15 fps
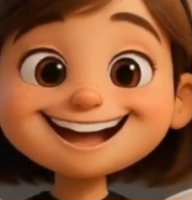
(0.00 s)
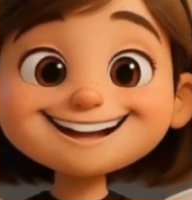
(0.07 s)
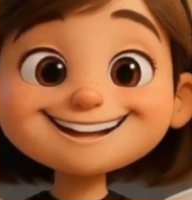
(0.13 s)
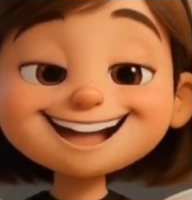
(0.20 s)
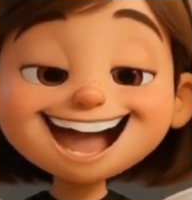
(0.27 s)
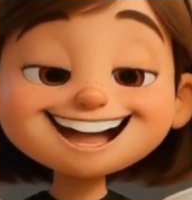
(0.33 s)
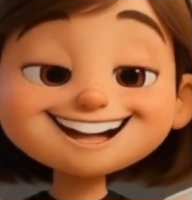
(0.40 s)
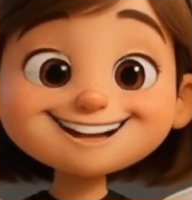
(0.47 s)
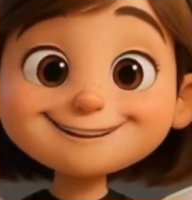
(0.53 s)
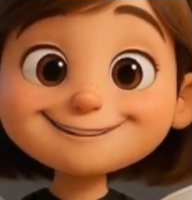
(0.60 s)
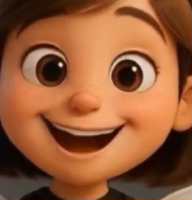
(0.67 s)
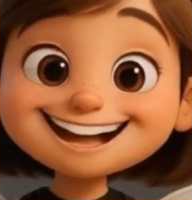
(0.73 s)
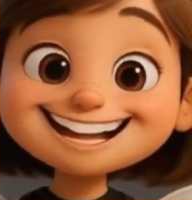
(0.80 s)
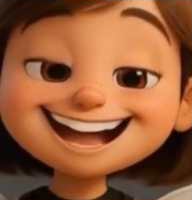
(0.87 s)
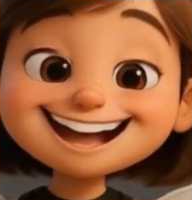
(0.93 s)
Thanks for
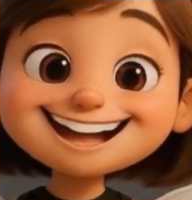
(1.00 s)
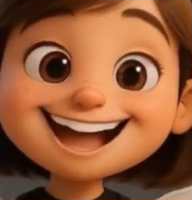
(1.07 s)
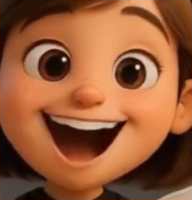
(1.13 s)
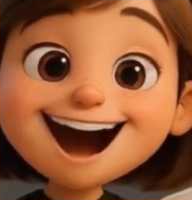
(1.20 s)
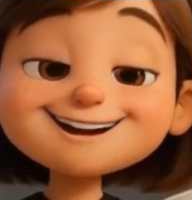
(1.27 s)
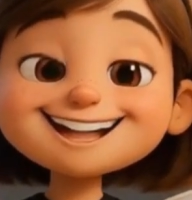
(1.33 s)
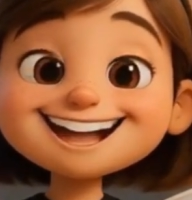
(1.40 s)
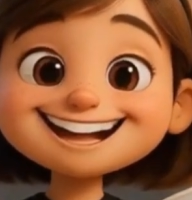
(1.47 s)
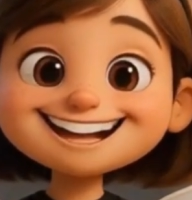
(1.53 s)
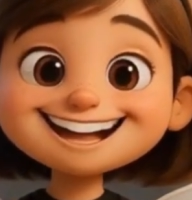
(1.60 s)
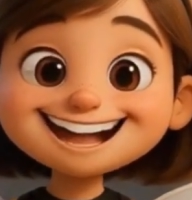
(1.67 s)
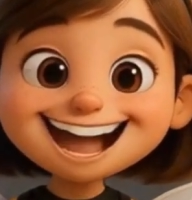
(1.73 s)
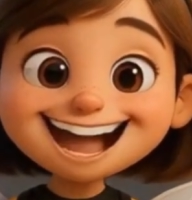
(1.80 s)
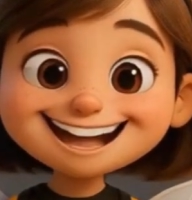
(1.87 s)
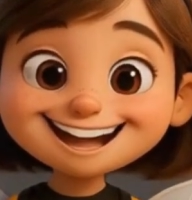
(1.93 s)
buzzing along with us
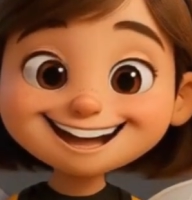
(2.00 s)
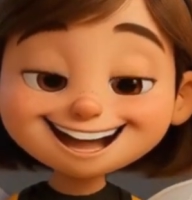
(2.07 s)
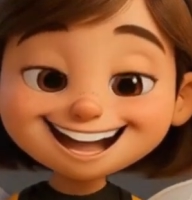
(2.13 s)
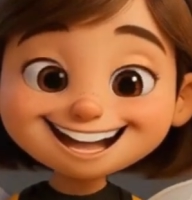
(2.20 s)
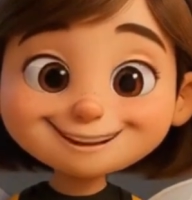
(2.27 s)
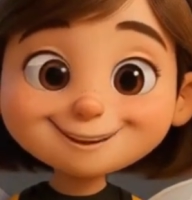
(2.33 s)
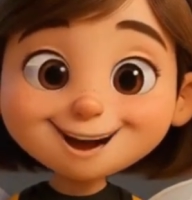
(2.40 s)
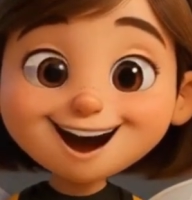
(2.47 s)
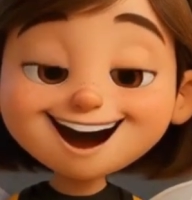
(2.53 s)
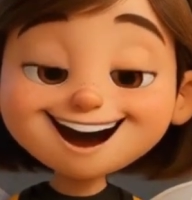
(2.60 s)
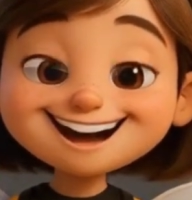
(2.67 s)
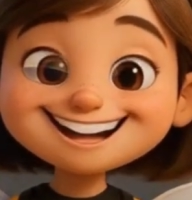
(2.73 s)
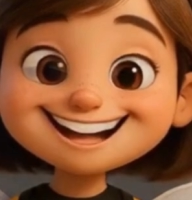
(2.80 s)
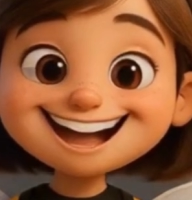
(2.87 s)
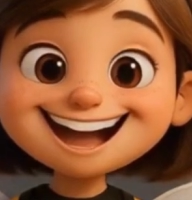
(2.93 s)
today, little
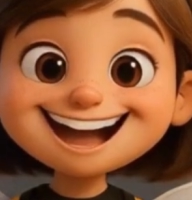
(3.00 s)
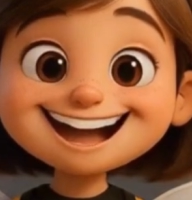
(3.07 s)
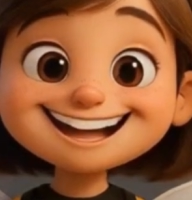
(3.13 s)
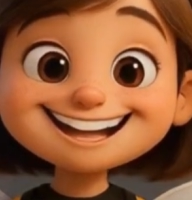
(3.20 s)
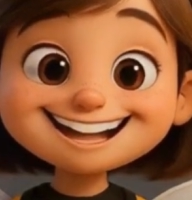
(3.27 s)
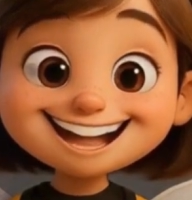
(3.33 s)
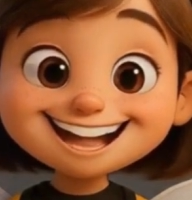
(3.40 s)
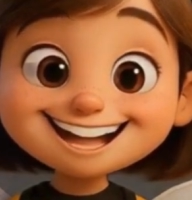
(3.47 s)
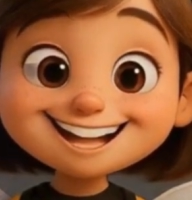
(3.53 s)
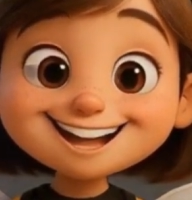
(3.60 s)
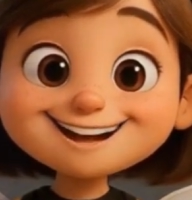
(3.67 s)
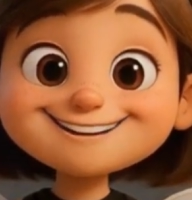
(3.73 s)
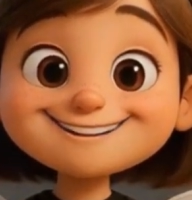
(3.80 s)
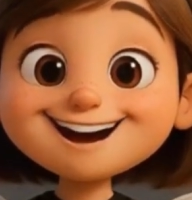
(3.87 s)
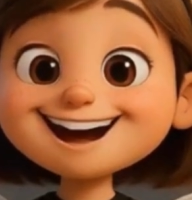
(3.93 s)
explorers. See you
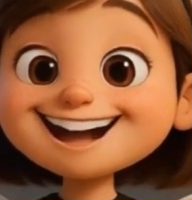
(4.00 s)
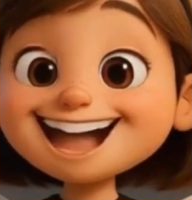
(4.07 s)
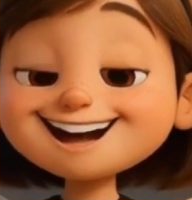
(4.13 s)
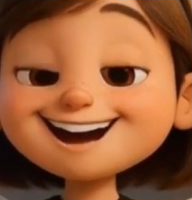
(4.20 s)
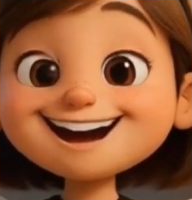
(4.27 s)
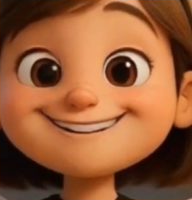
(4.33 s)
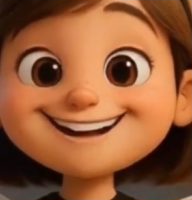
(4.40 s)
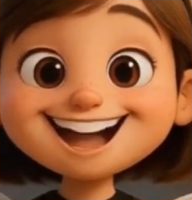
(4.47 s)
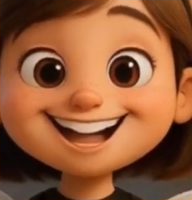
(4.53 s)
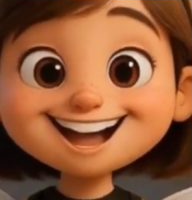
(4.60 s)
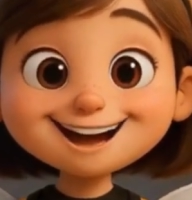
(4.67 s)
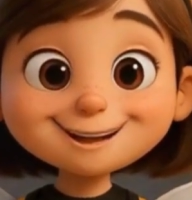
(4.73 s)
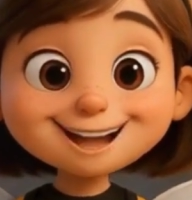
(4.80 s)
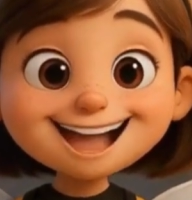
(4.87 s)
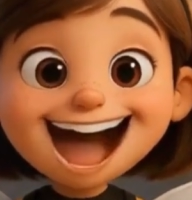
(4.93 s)
soon for another
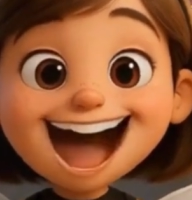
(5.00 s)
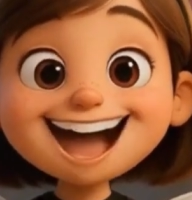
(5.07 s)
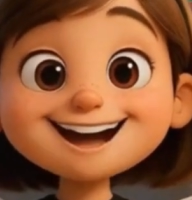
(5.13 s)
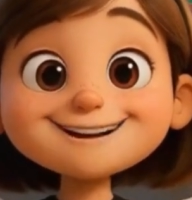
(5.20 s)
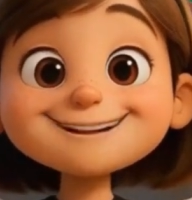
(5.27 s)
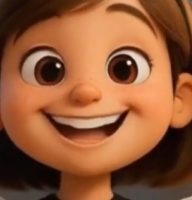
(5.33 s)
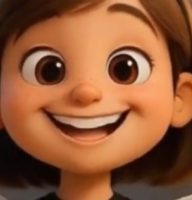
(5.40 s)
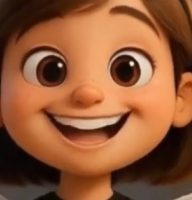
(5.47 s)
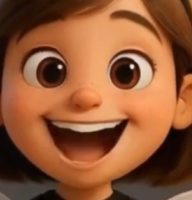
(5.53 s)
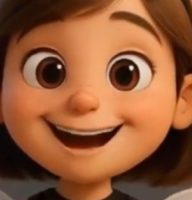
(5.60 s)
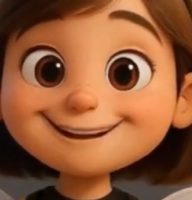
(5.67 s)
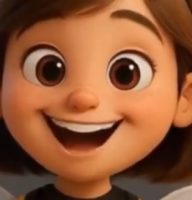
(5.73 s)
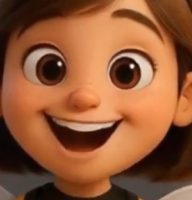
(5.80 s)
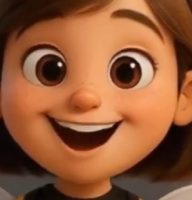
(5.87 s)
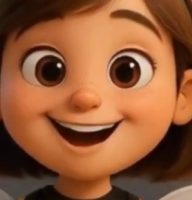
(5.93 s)
adventure with Ayumi and
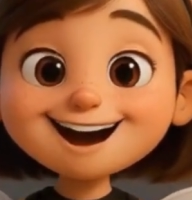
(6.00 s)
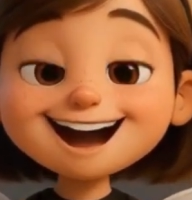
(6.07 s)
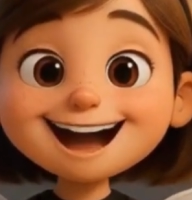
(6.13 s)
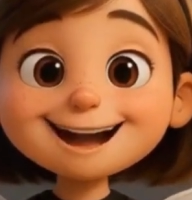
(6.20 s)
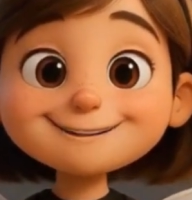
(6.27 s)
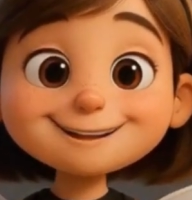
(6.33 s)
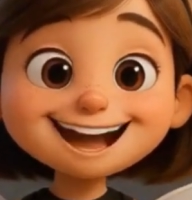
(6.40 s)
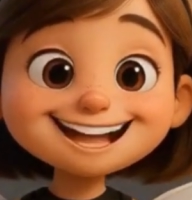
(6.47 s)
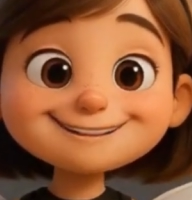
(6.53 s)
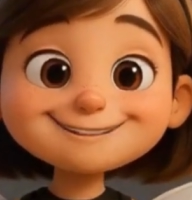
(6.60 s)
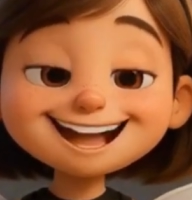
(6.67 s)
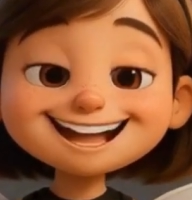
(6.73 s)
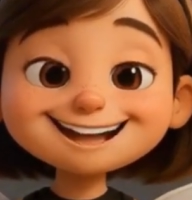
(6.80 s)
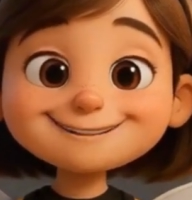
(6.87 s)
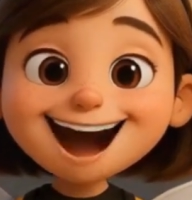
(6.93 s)
Domino. Buzz,
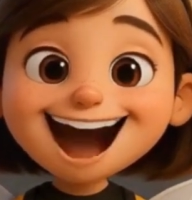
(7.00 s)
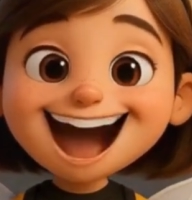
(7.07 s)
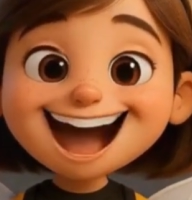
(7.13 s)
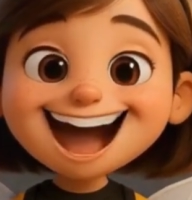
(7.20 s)
buzz, bye!